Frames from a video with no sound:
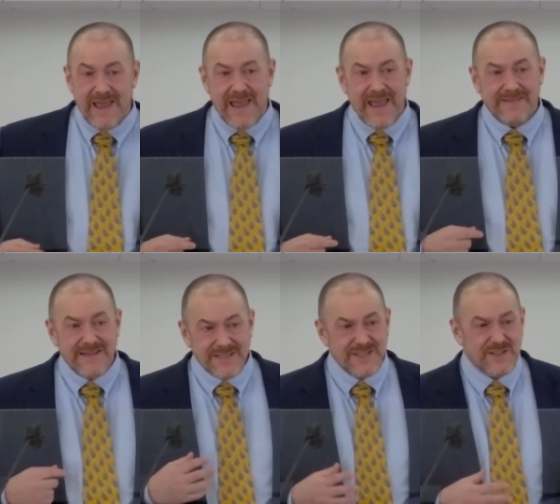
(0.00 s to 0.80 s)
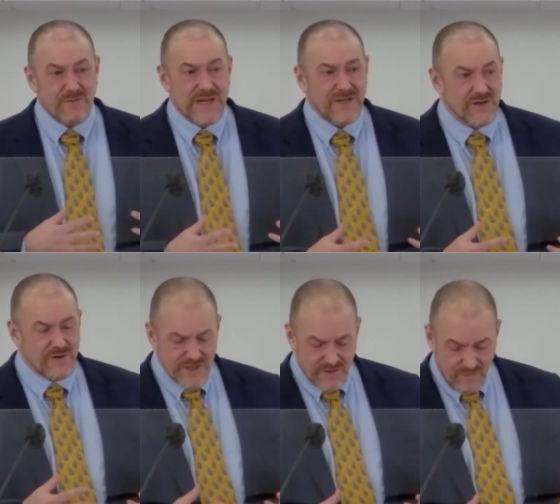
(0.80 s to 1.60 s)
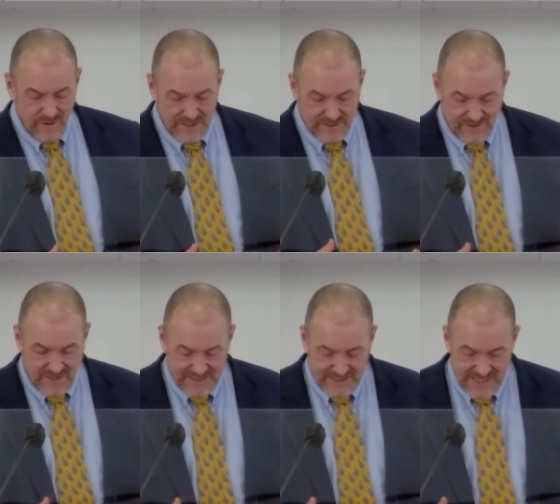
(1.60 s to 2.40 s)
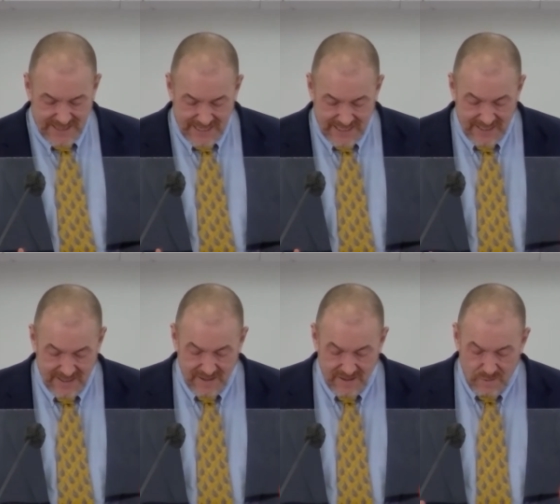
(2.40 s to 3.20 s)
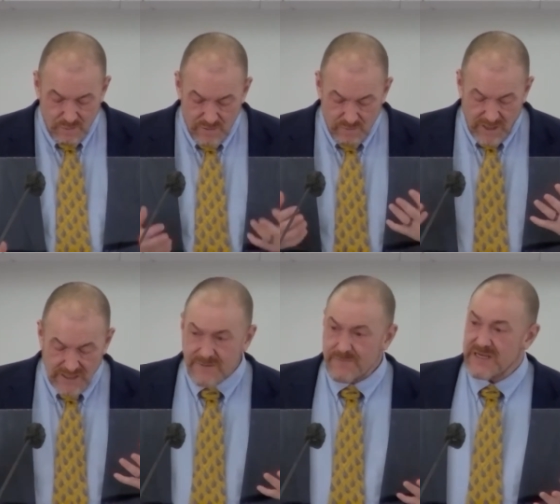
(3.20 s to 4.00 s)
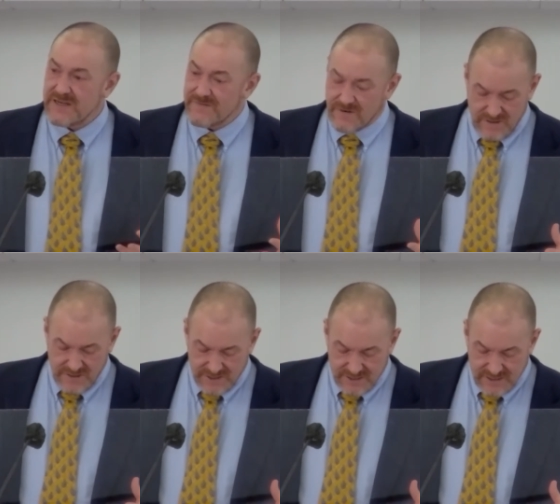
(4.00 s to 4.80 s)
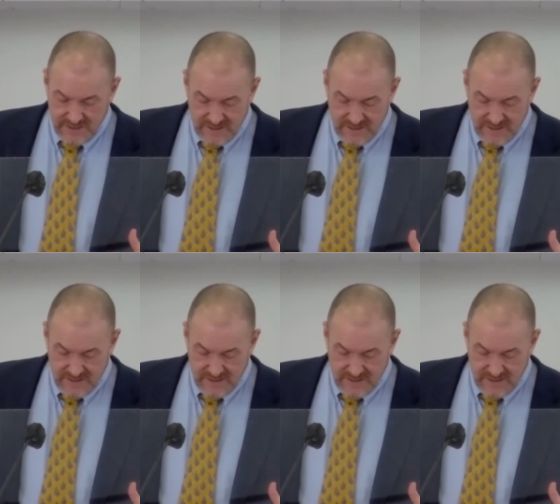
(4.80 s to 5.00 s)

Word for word: And this is the way church works for us, I think. We want to be diverse.